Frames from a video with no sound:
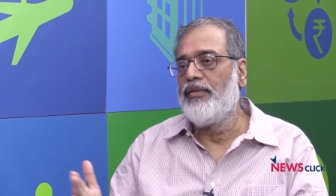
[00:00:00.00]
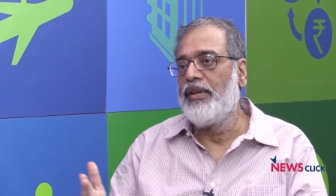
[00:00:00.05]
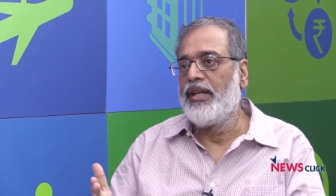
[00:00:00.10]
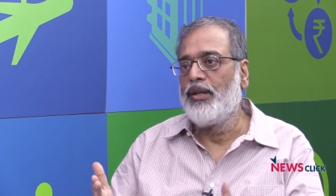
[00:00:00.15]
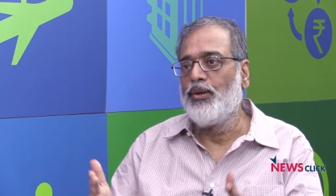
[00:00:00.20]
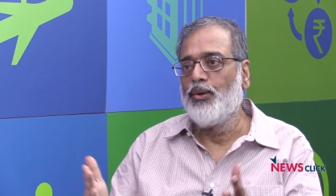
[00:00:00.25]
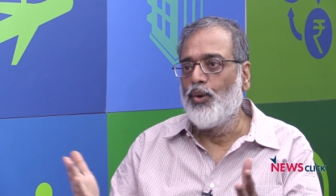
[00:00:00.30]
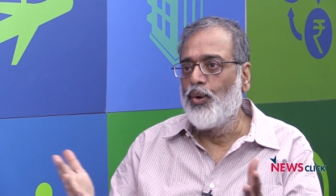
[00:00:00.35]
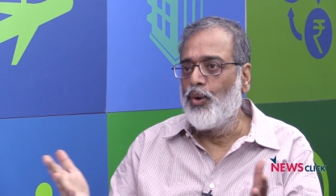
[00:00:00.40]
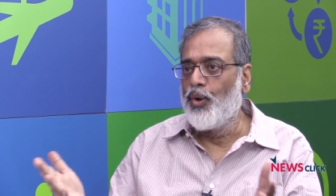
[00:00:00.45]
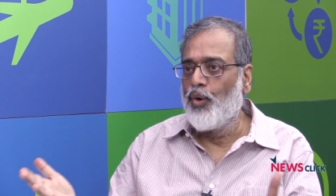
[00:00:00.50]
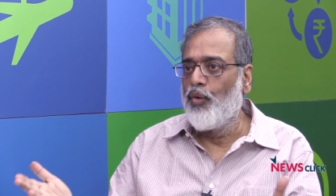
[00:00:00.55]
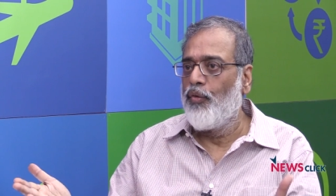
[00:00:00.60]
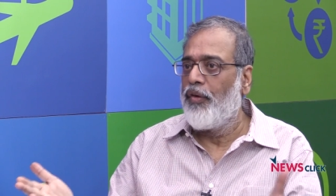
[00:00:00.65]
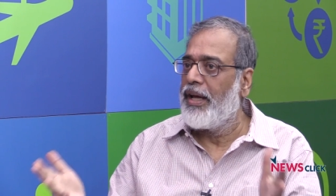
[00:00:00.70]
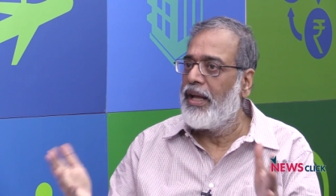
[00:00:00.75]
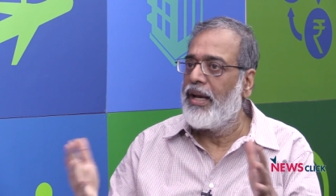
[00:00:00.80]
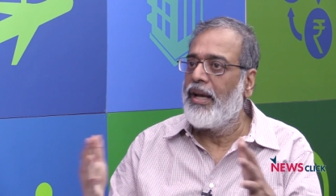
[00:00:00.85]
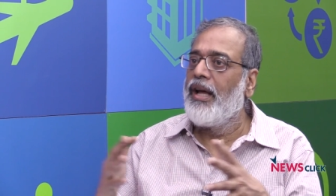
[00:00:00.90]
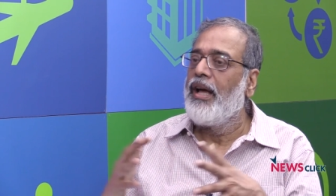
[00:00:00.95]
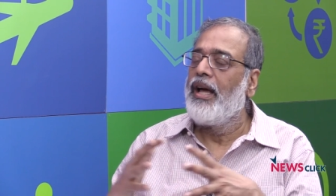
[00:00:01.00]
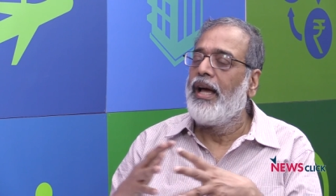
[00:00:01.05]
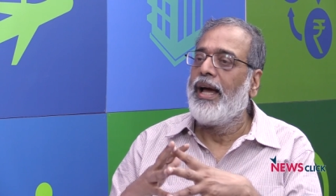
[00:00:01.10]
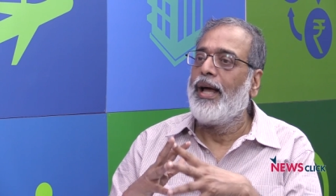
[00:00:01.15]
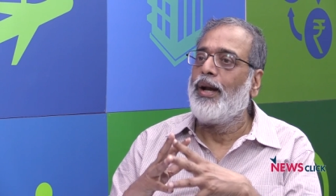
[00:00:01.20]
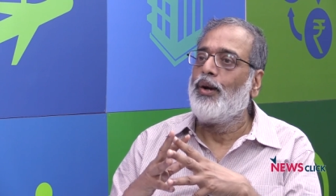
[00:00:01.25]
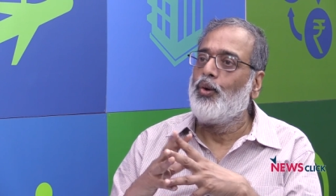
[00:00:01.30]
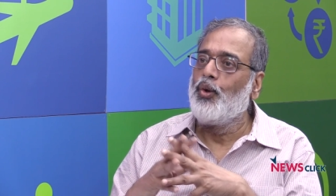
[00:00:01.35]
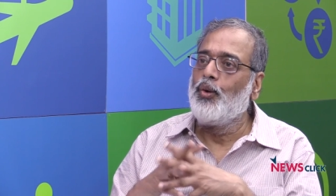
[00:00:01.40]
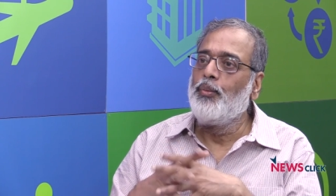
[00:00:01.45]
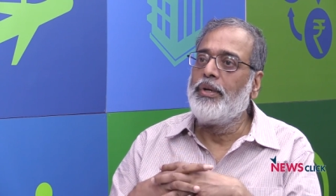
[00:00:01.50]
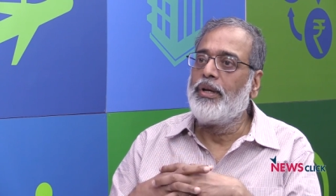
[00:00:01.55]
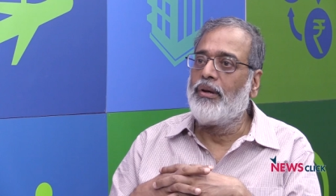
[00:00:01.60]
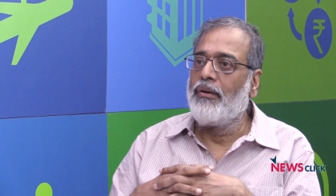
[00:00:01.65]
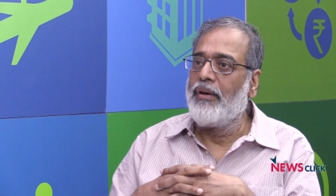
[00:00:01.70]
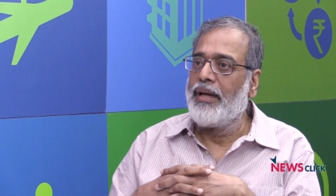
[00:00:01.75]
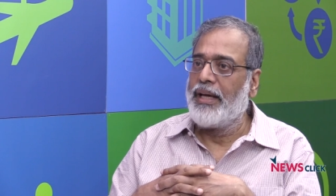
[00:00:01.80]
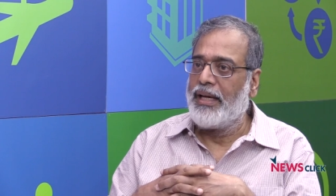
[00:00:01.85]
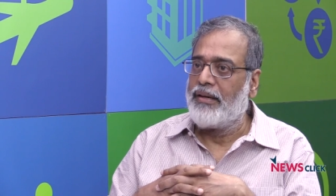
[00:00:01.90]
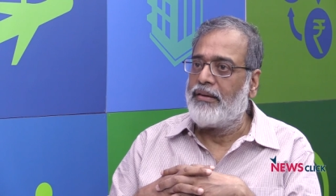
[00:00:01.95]
where you don't know where and whom it
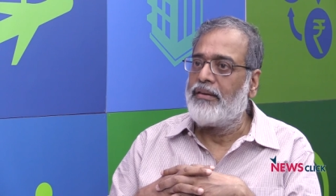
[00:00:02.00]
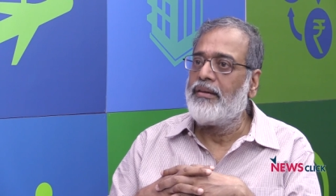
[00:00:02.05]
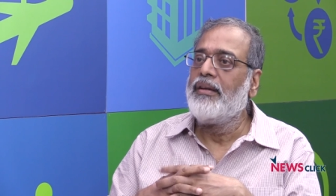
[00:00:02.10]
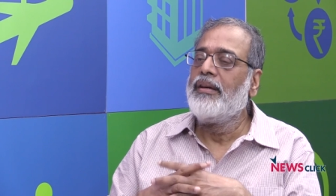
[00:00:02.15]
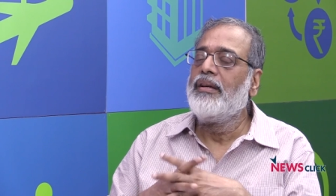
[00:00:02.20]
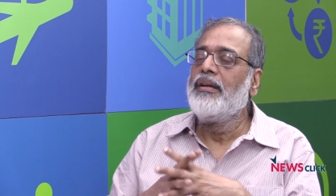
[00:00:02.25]
will hit,